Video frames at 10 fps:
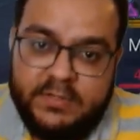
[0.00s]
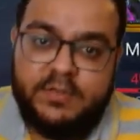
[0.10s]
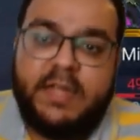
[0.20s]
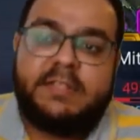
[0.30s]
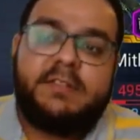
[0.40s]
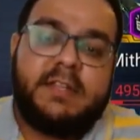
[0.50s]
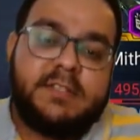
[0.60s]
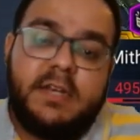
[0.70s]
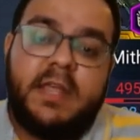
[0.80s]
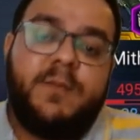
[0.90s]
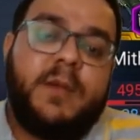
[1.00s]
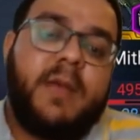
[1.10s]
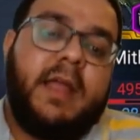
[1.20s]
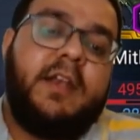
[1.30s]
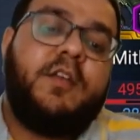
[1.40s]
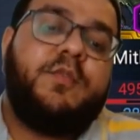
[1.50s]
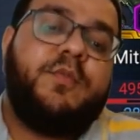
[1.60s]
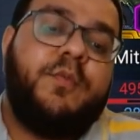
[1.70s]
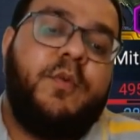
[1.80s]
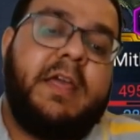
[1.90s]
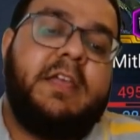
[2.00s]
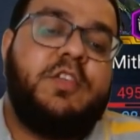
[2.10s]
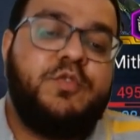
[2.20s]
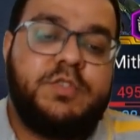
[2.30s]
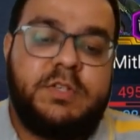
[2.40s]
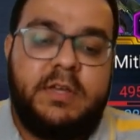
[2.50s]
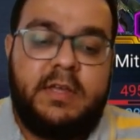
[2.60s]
So that's the team, kind of what I used,